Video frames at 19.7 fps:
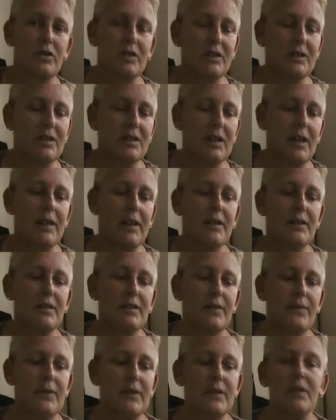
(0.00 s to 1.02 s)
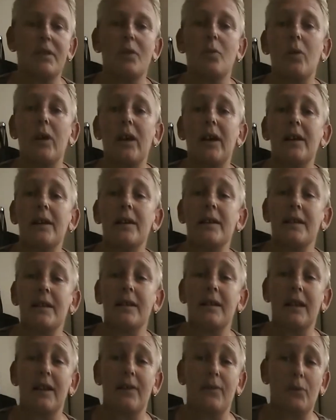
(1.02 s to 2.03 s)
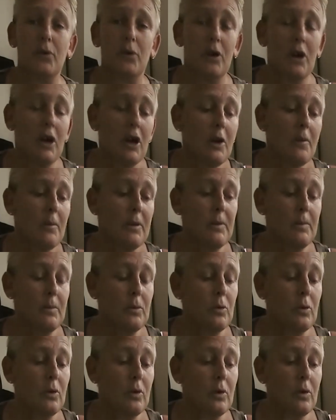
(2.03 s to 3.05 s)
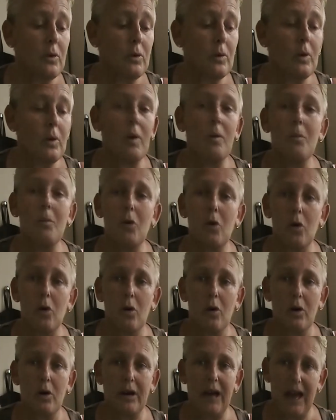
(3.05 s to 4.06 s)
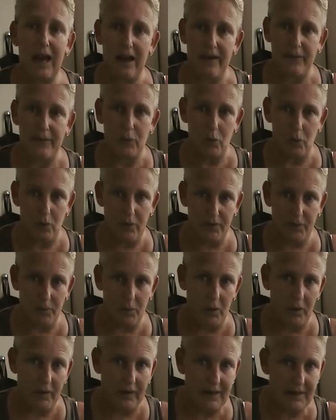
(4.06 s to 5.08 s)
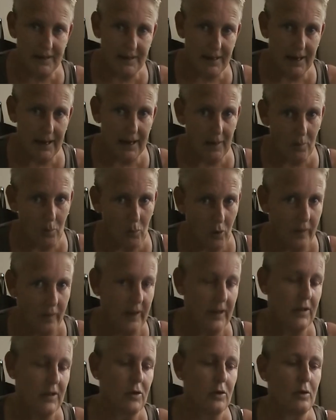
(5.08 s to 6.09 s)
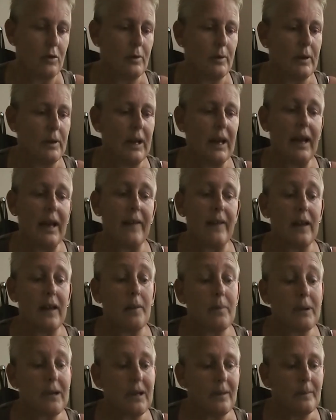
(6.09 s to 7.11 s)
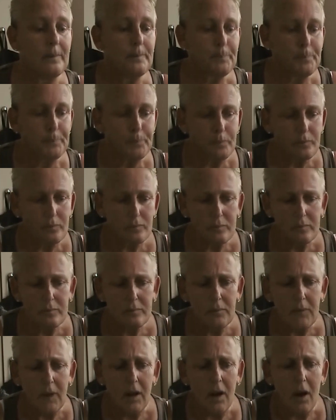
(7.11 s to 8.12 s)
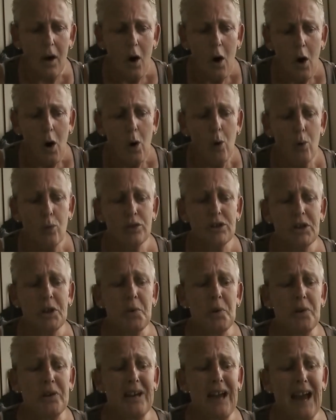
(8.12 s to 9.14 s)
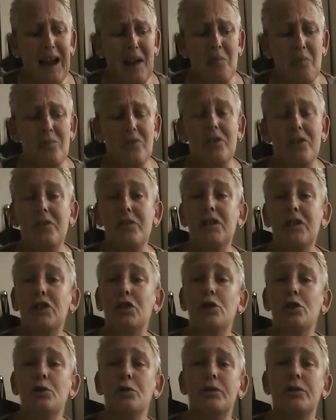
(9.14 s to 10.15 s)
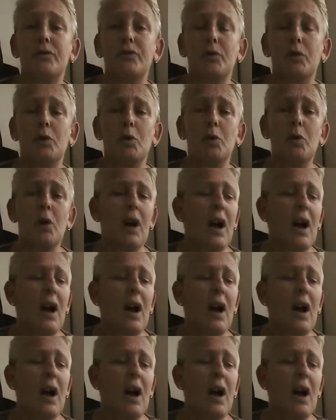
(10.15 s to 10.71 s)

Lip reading: it's like as if there's an awareness, and therefore people are more careful of what they say and what they do and how they appear. Also, a camera is useful.